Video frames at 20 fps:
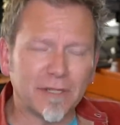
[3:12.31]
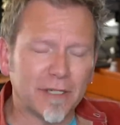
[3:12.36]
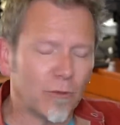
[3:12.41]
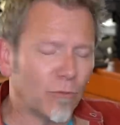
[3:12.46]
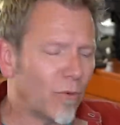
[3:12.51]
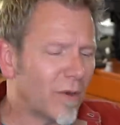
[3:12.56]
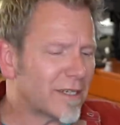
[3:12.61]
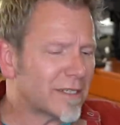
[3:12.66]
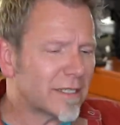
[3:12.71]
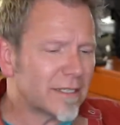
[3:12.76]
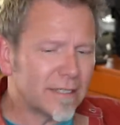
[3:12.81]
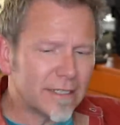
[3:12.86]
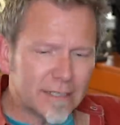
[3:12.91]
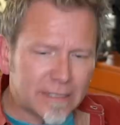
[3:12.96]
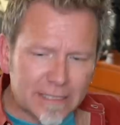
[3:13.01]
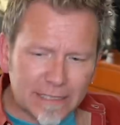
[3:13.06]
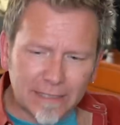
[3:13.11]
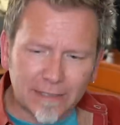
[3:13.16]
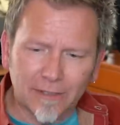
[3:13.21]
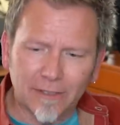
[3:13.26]
And it wasn't
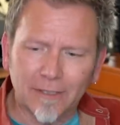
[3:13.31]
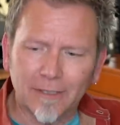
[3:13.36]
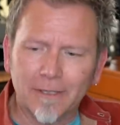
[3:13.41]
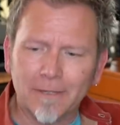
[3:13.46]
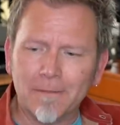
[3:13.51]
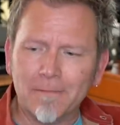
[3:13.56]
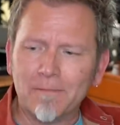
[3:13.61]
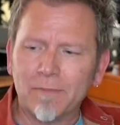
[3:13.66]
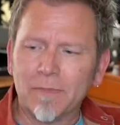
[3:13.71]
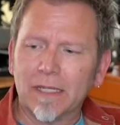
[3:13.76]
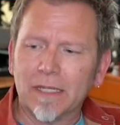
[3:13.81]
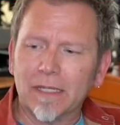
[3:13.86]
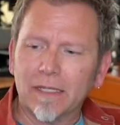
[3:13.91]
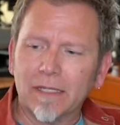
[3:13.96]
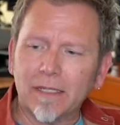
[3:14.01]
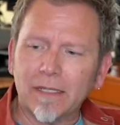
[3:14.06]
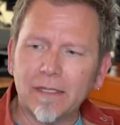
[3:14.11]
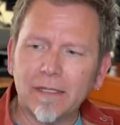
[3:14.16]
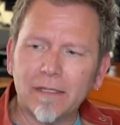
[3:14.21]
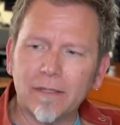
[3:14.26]
until
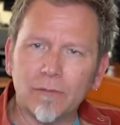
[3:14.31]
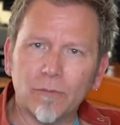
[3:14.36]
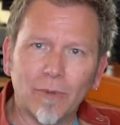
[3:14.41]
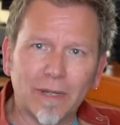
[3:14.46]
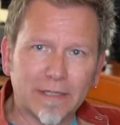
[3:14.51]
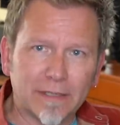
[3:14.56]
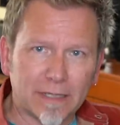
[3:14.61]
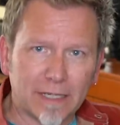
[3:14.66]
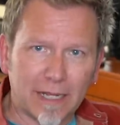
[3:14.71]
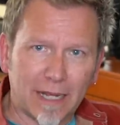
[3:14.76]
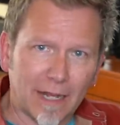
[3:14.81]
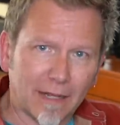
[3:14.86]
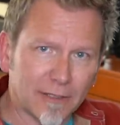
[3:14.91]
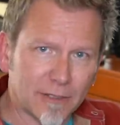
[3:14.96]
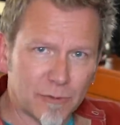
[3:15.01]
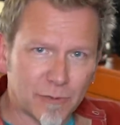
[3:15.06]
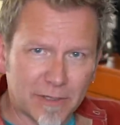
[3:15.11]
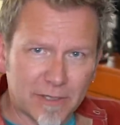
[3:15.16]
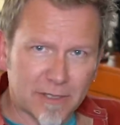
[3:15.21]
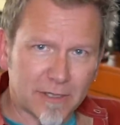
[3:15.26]
he went to
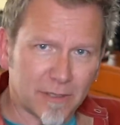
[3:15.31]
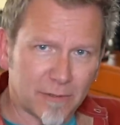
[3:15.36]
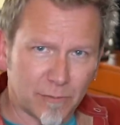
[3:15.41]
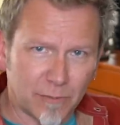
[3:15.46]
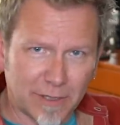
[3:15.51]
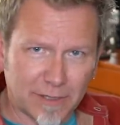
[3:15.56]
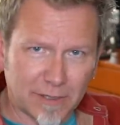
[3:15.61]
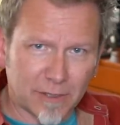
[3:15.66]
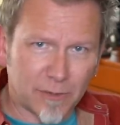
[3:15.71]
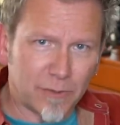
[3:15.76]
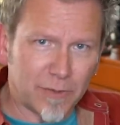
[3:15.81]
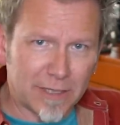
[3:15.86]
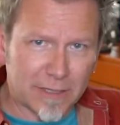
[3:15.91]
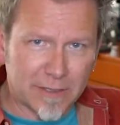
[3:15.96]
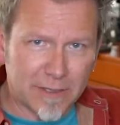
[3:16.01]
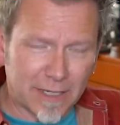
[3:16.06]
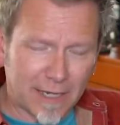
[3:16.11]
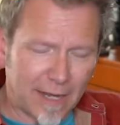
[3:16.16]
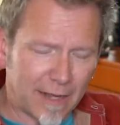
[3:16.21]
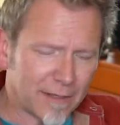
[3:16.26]
college, went to, went to
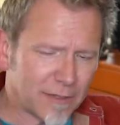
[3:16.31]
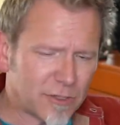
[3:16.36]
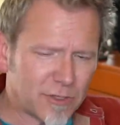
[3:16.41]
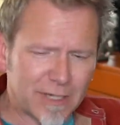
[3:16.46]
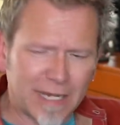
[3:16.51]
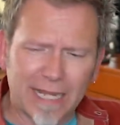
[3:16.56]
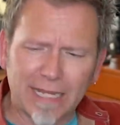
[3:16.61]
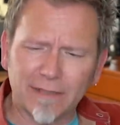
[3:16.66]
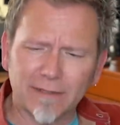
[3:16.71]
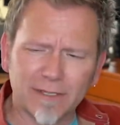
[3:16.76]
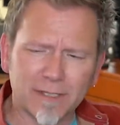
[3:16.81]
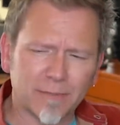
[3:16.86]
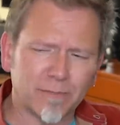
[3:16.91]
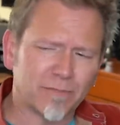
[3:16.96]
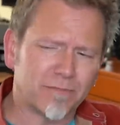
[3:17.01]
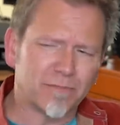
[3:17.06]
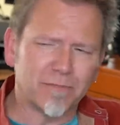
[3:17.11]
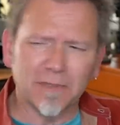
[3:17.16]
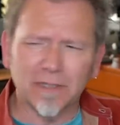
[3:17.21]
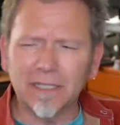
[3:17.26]
Queen's College and had
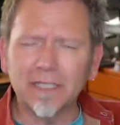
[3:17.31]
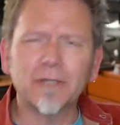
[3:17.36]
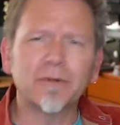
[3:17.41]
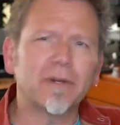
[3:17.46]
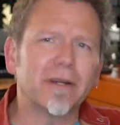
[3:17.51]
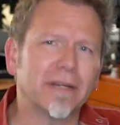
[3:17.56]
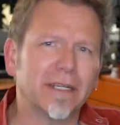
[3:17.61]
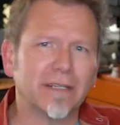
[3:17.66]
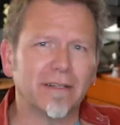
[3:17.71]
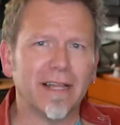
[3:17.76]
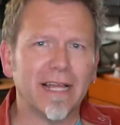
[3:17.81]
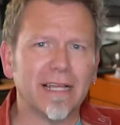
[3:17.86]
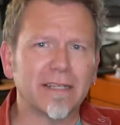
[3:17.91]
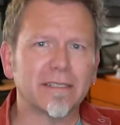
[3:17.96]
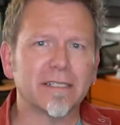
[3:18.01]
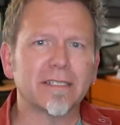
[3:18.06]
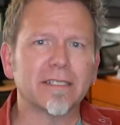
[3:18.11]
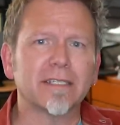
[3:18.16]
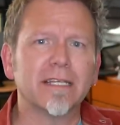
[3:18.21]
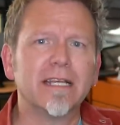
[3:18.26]
some literary
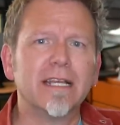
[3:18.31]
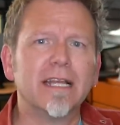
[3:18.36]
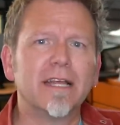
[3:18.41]
classes,